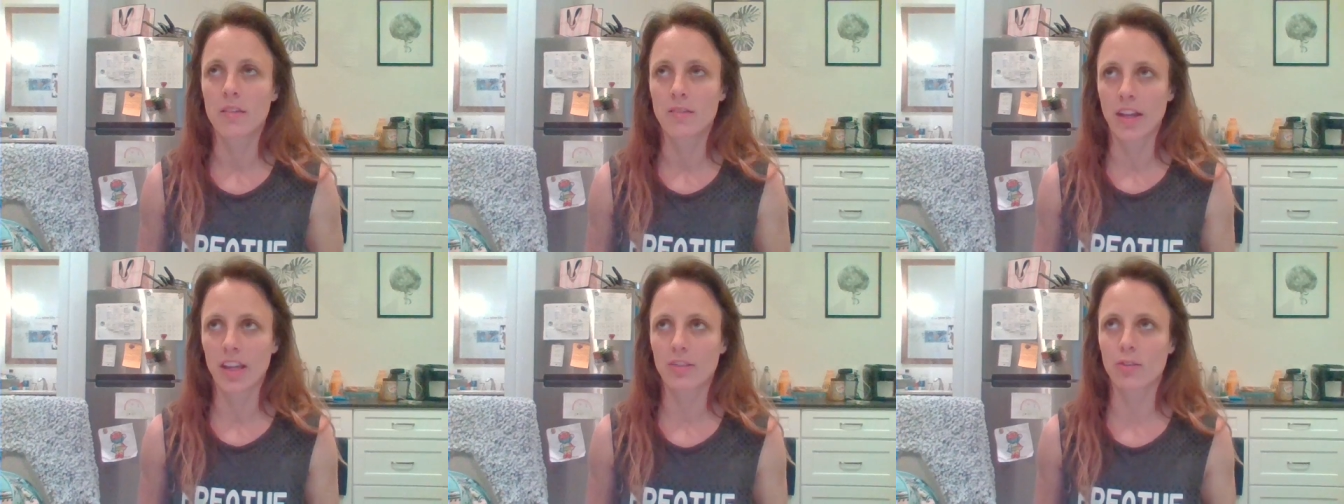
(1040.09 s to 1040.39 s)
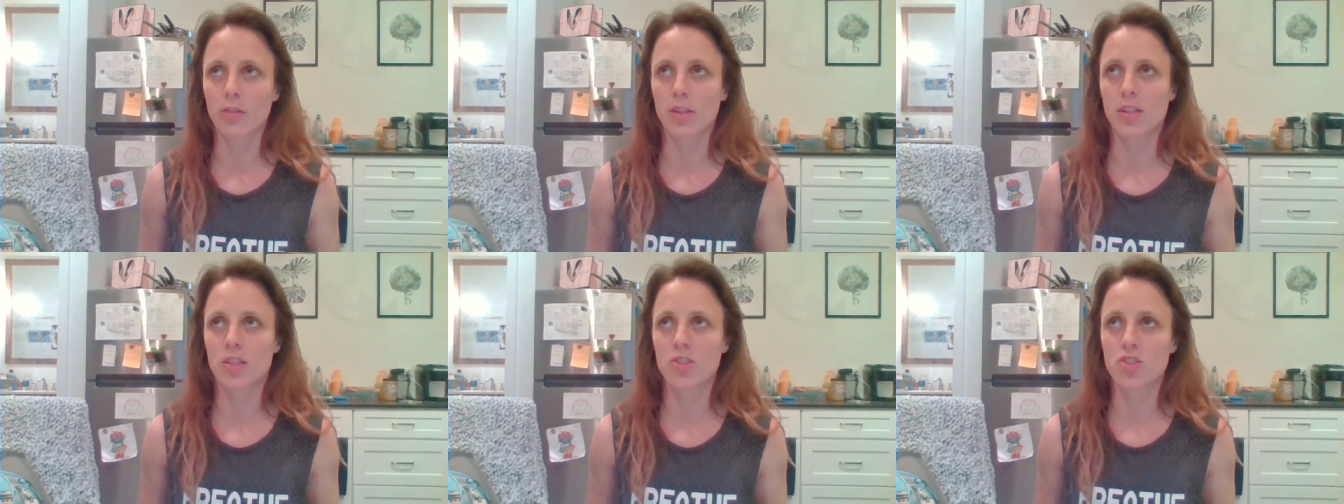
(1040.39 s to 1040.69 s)

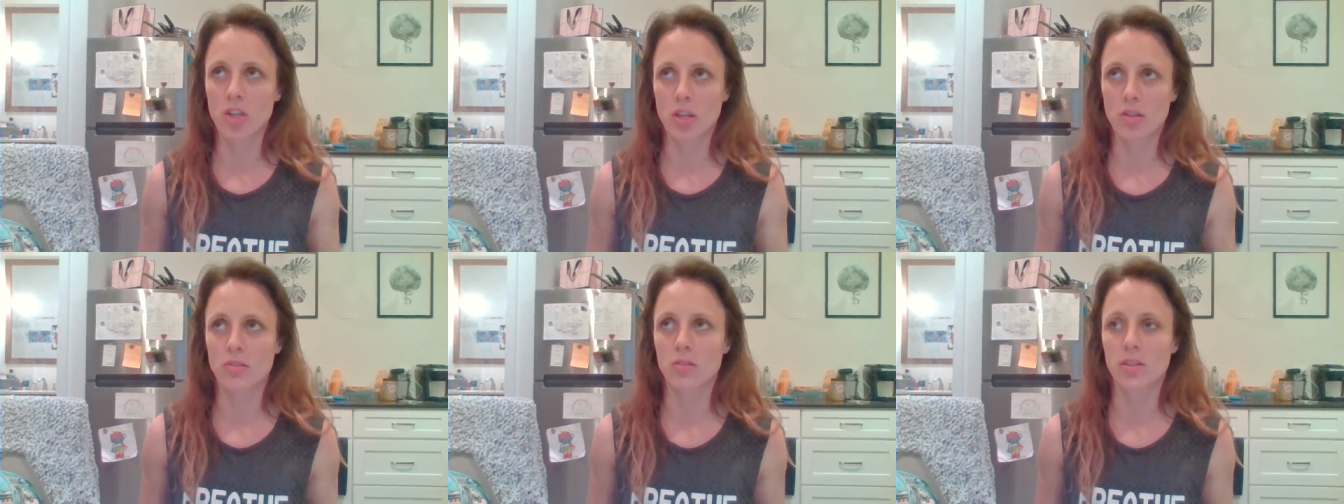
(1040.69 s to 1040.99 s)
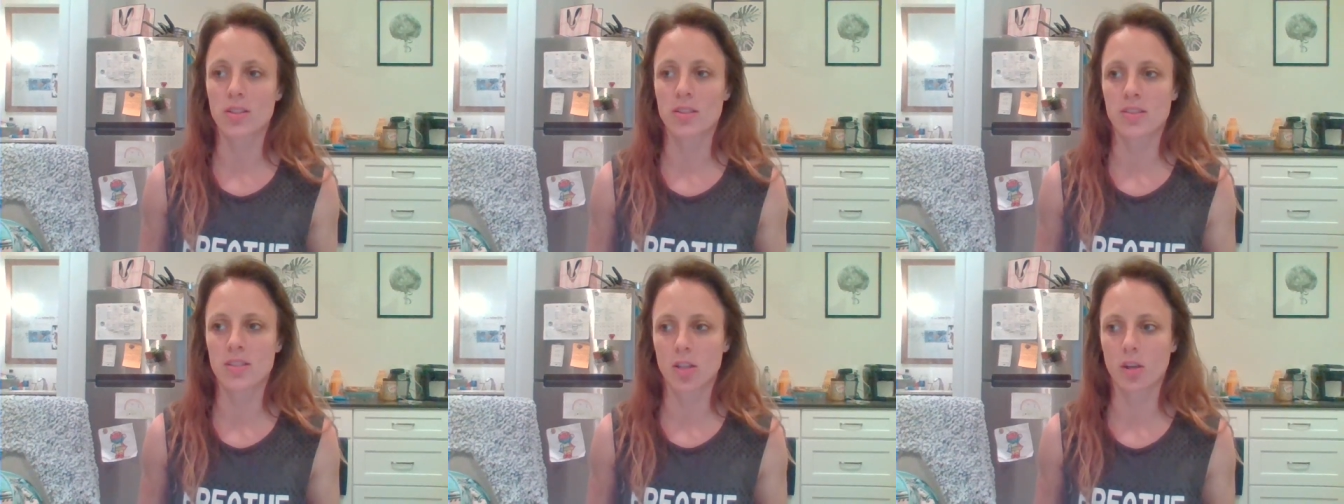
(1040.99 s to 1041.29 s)
faithfulness
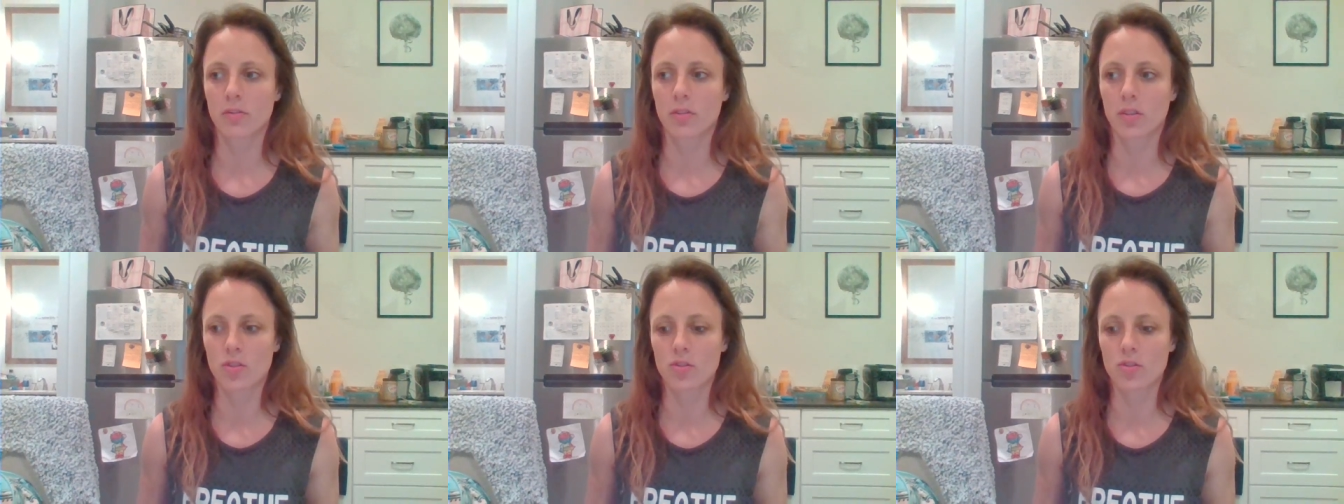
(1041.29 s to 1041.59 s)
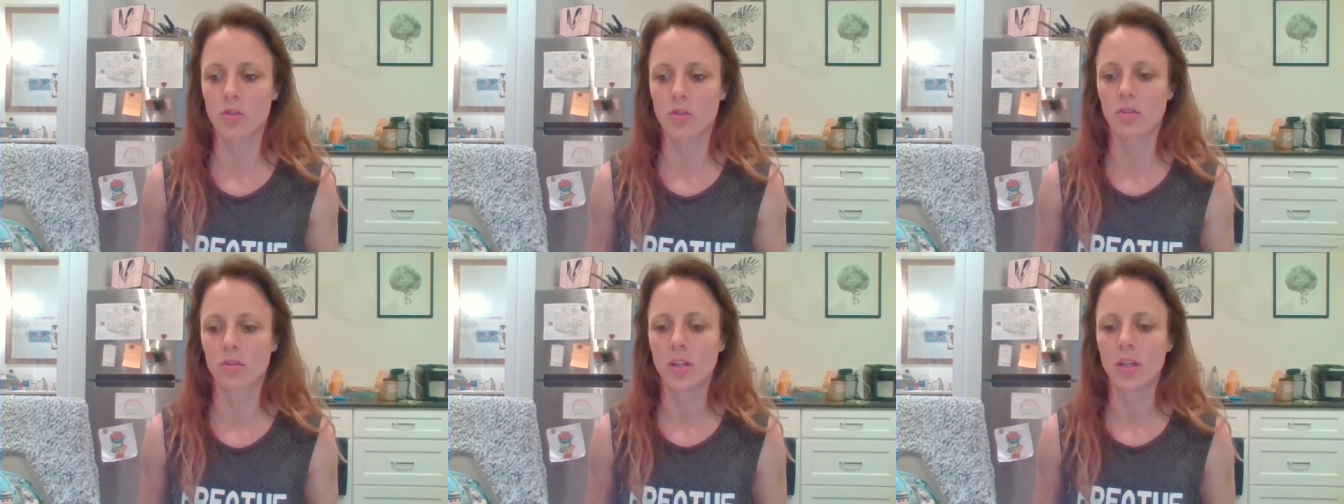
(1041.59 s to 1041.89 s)
gentleness and
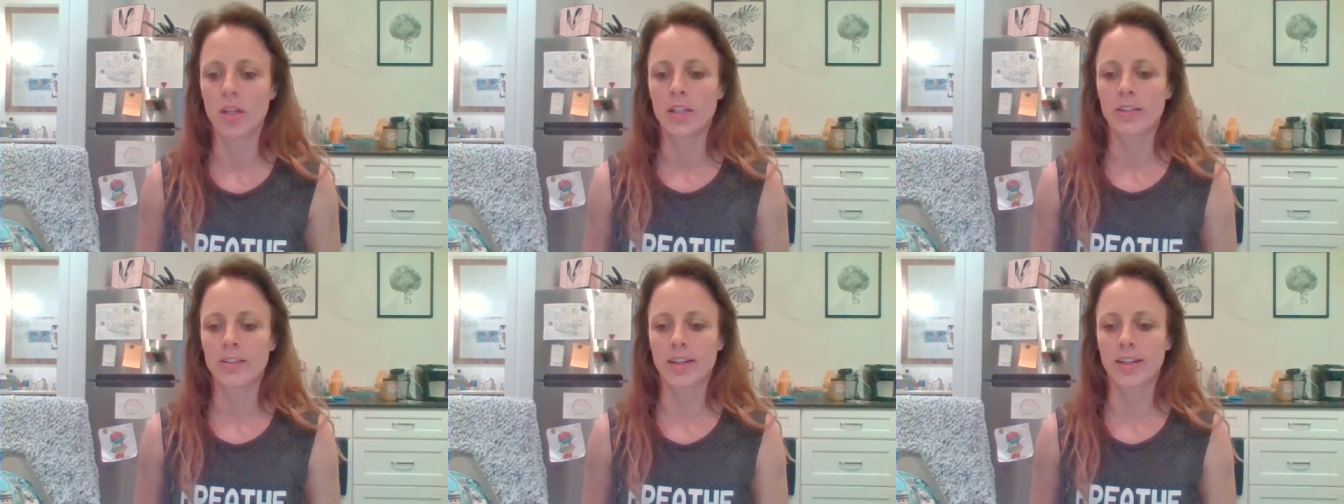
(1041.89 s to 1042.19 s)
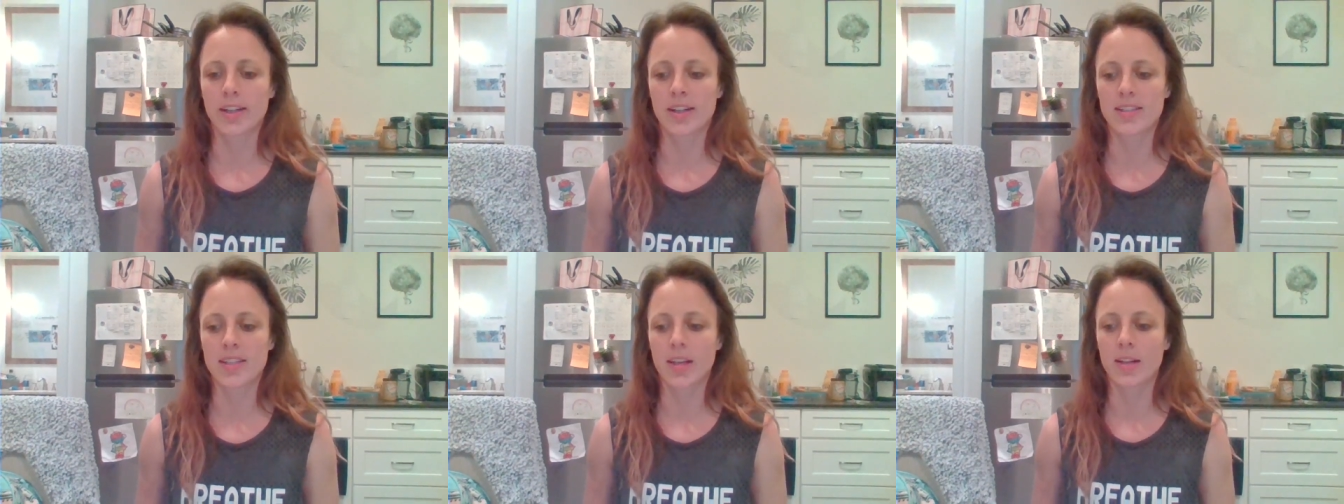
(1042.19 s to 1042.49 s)
self-control
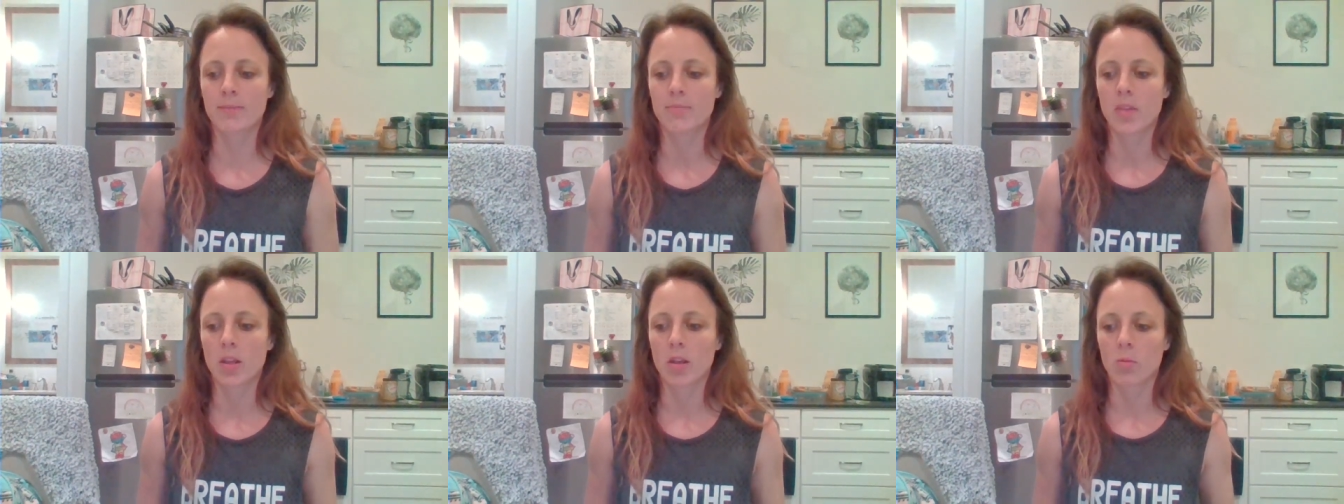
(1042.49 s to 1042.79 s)
right he's like